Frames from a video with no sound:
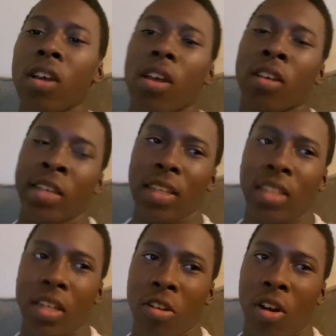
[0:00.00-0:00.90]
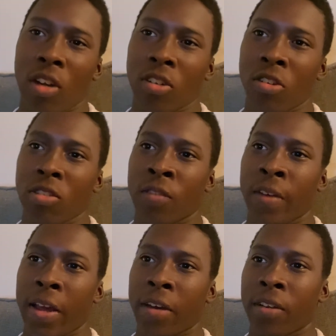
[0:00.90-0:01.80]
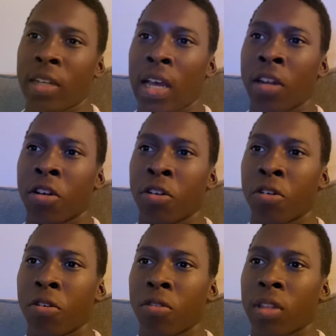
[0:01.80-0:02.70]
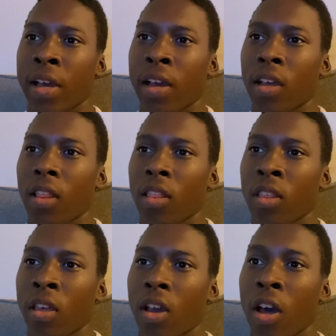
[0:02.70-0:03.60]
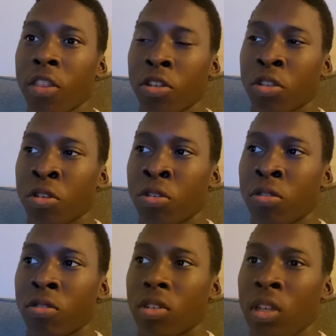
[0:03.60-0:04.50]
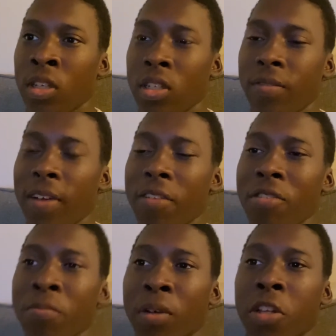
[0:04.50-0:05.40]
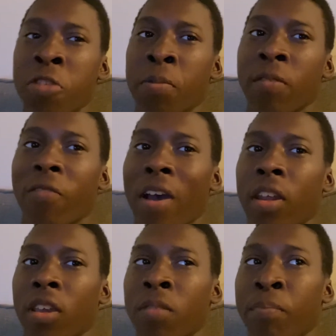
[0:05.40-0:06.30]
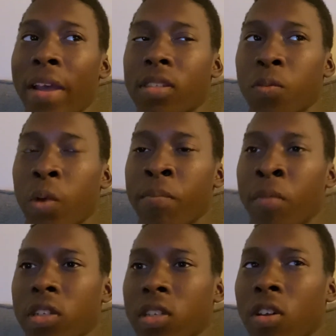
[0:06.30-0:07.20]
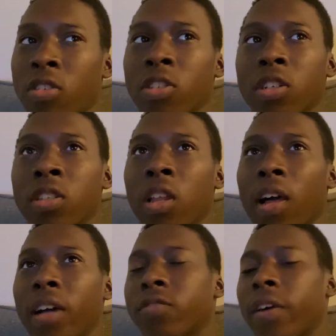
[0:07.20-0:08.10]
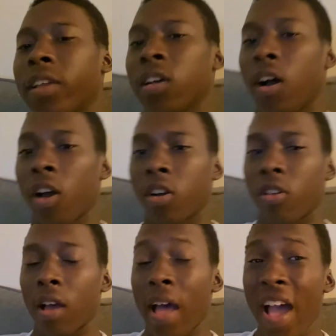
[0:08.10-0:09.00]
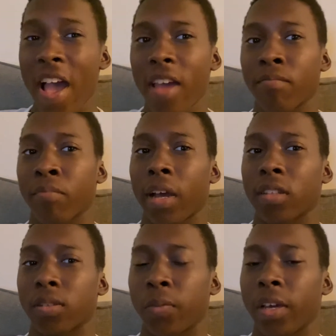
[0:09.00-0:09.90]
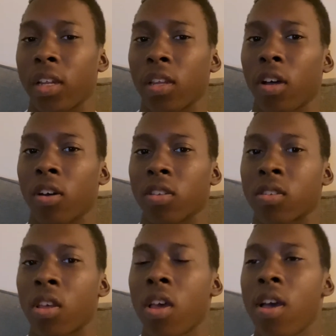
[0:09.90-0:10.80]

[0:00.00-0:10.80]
Yes, I know Aldo's a veteran. I know that the other dude isn't a veteran, but he's been fighting in bantamweight much longer. In the last fight that Aldo had in bantamweight, he lost.